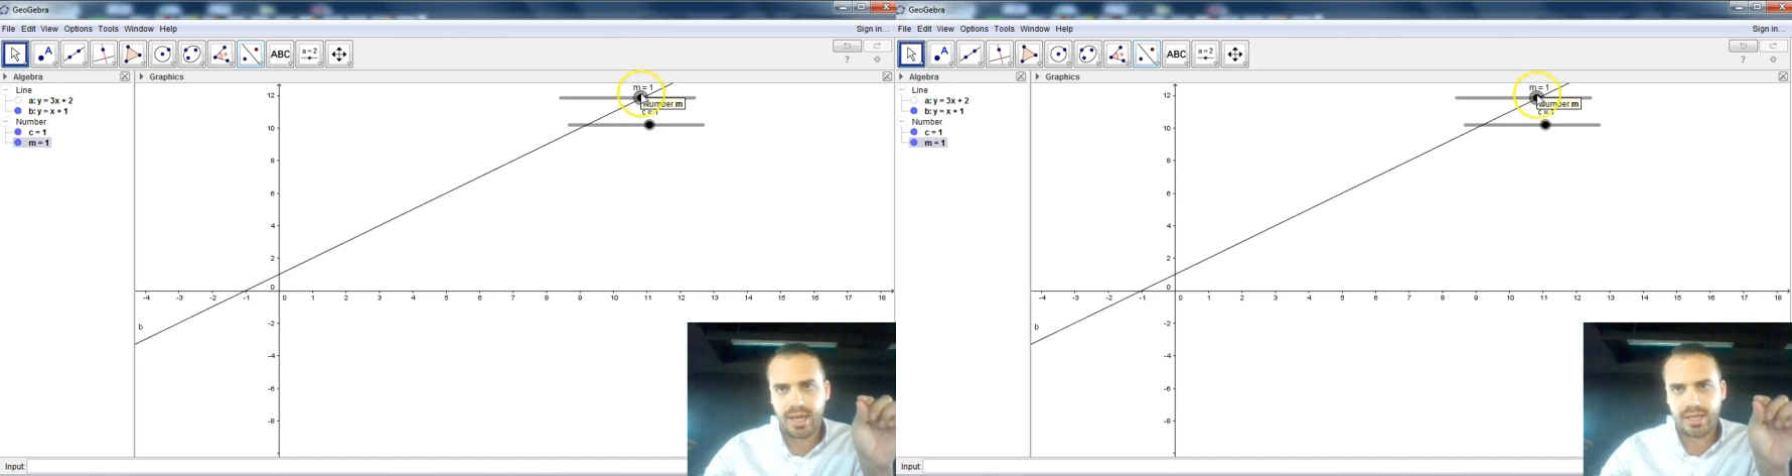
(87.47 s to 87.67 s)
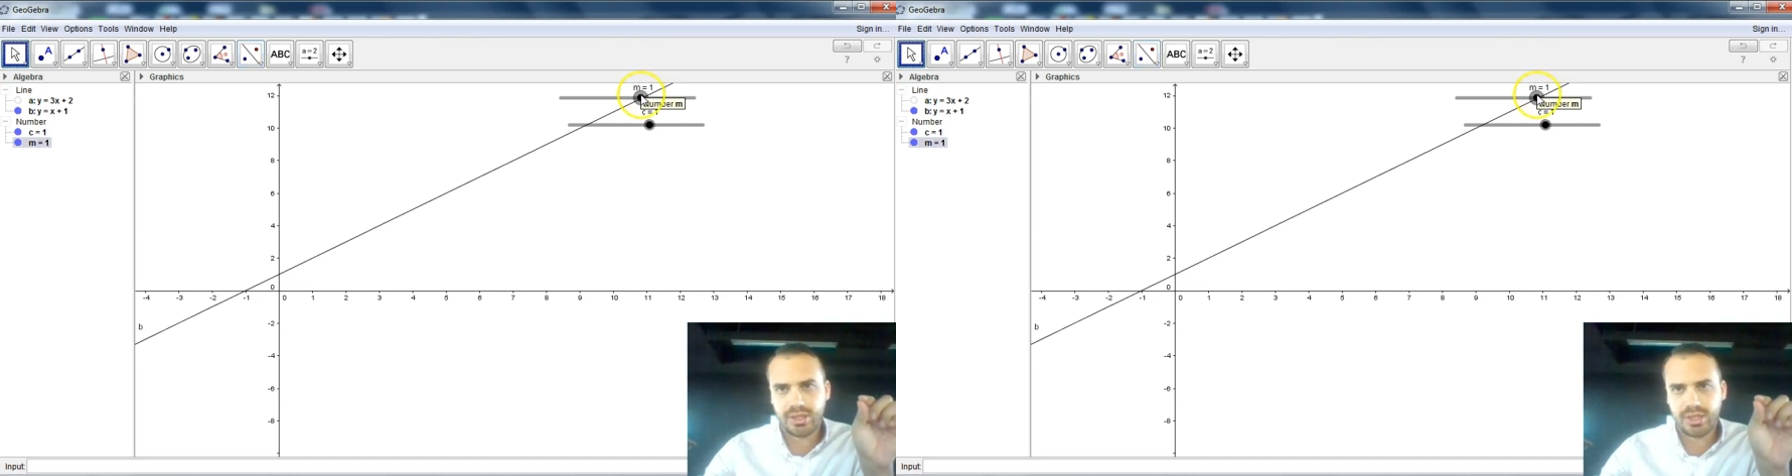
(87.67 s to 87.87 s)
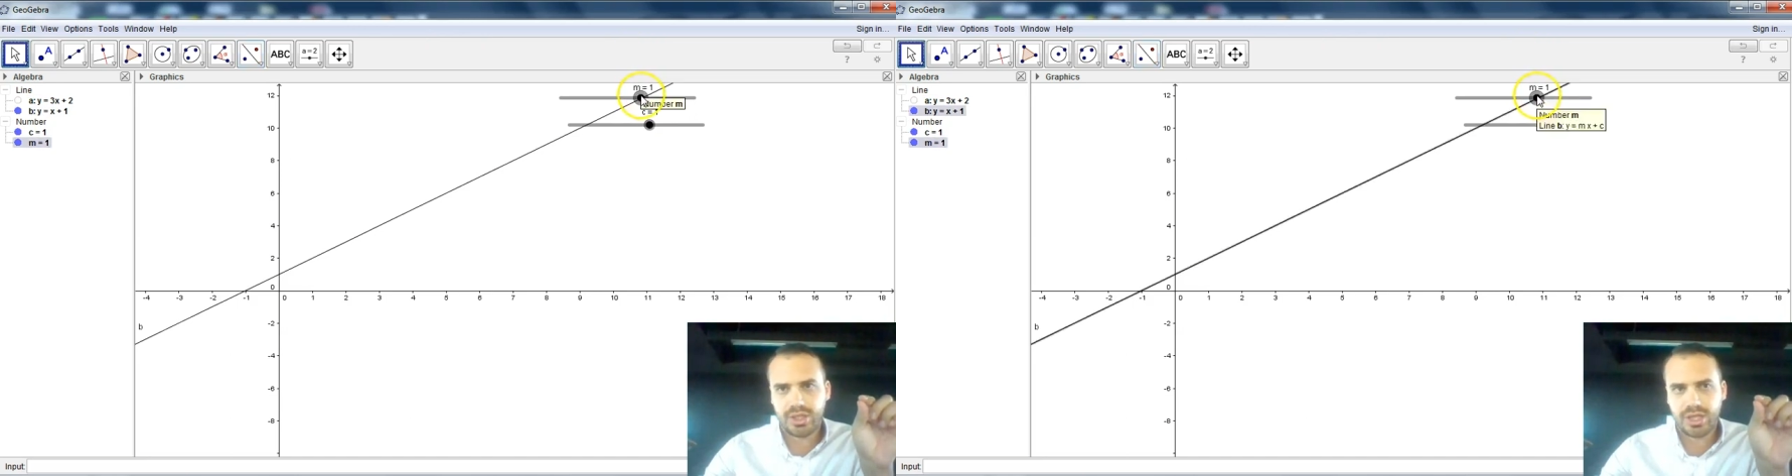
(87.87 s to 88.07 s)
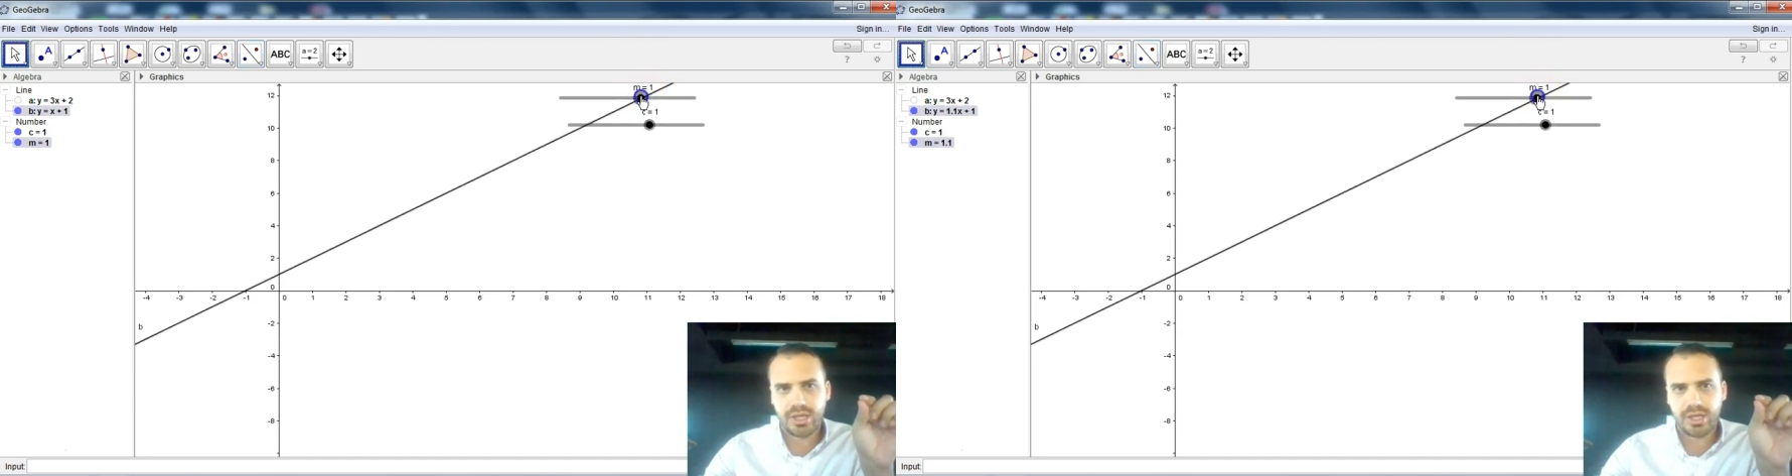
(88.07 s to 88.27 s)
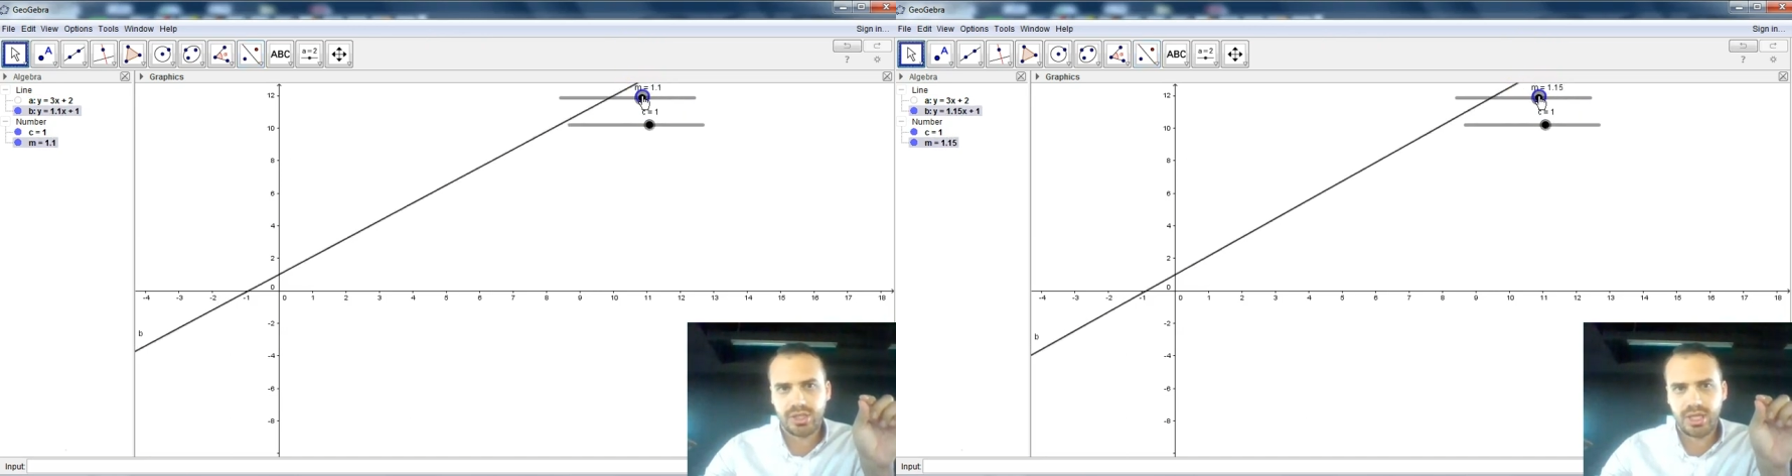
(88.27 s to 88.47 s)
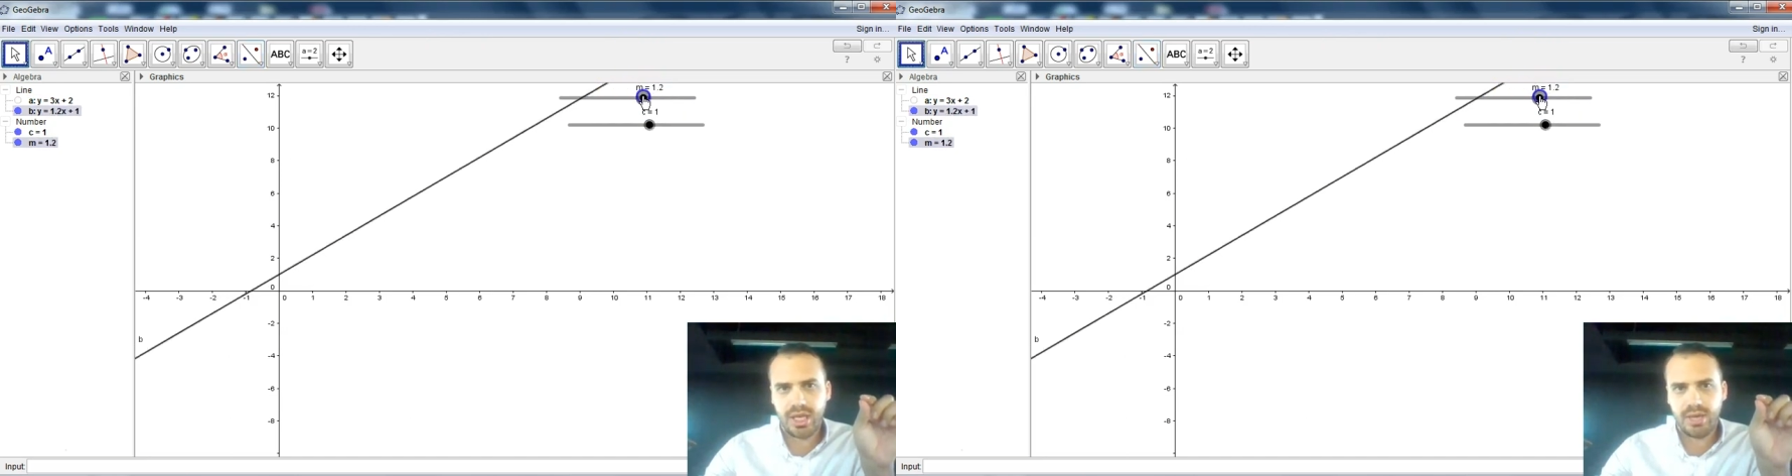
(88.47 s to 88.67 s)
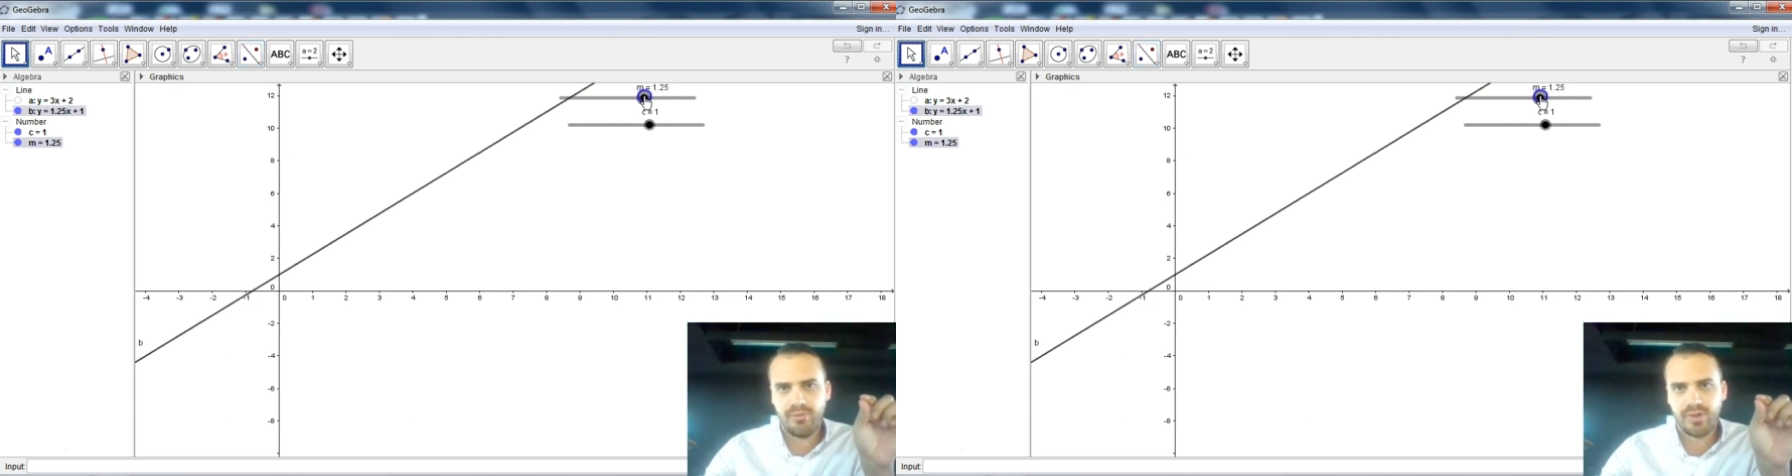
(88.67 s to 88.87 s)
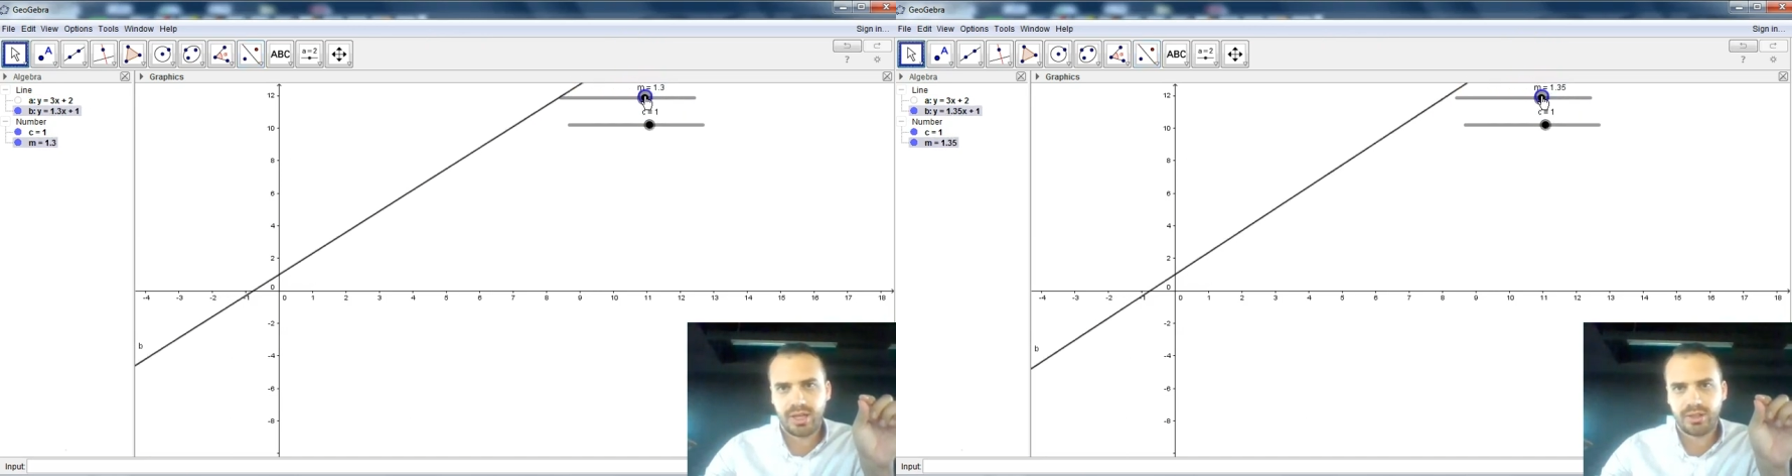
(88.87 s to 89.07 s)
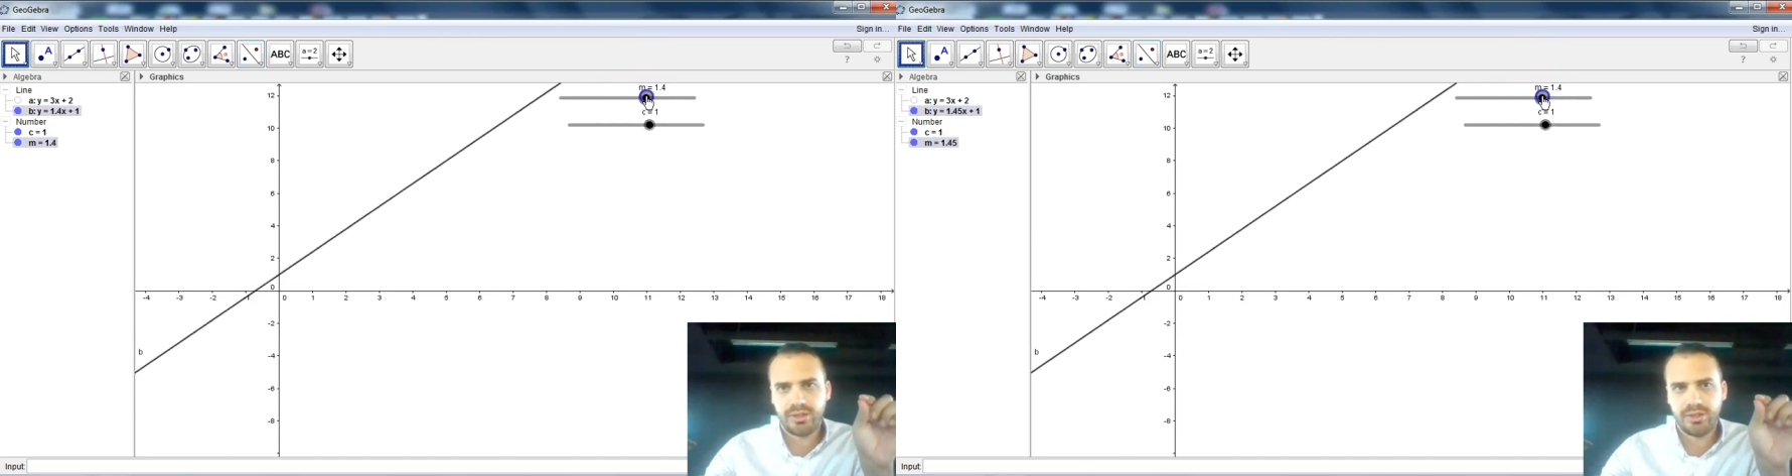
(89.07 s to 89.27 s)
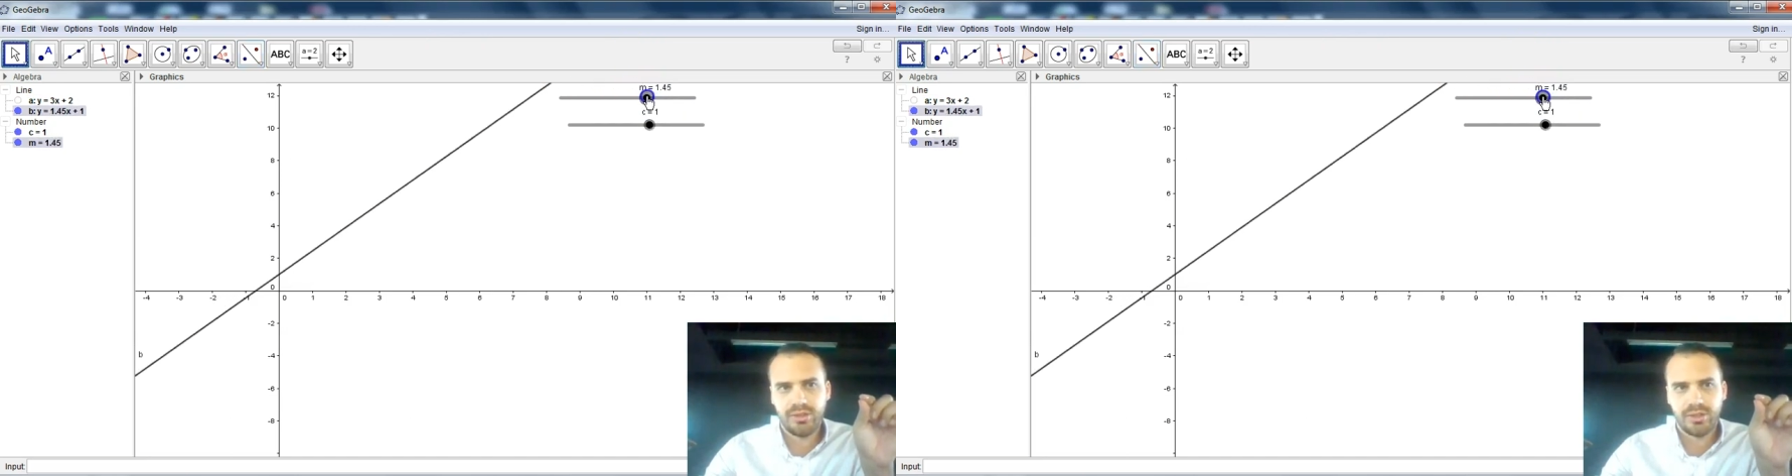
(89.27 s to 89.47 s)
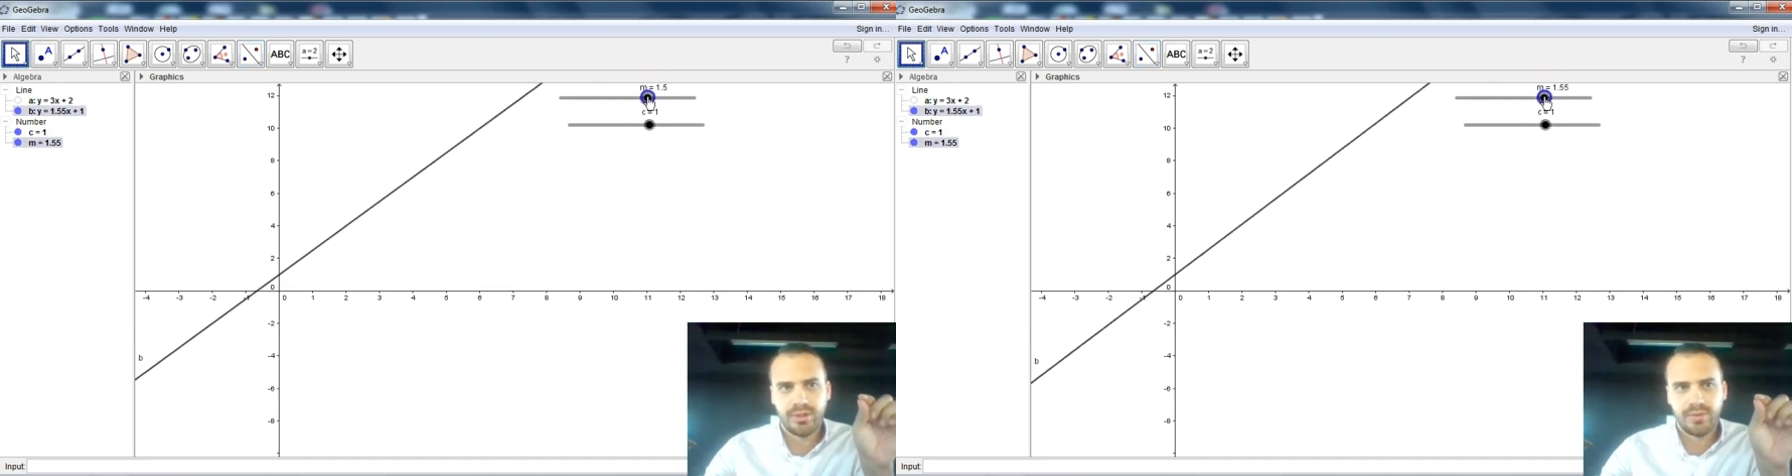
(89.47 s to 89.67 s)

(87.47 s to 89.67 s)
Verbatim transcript: As I change the m value,